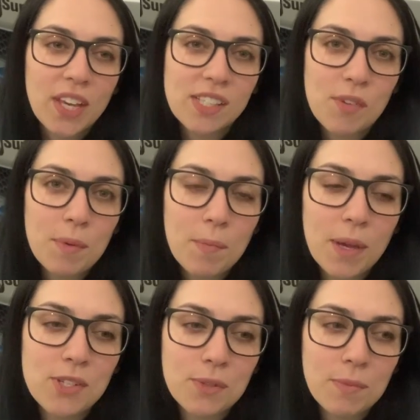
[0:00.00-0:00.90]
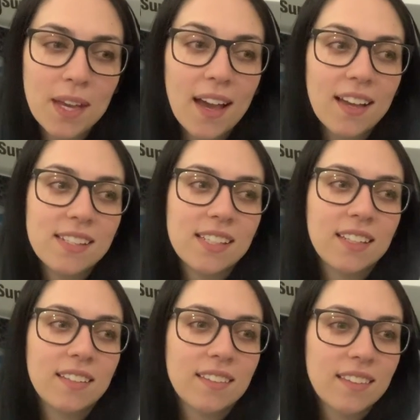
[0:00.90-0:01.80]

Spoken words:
thanks for being patient with me, guys, and